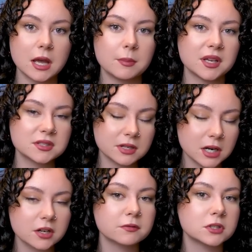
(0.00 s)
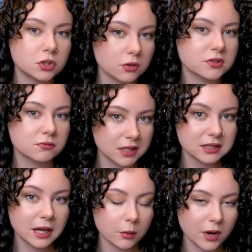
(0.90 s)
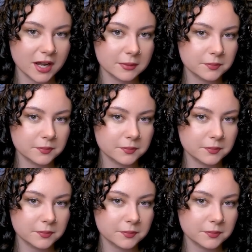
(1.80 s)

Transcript: because a lot of it does read that way.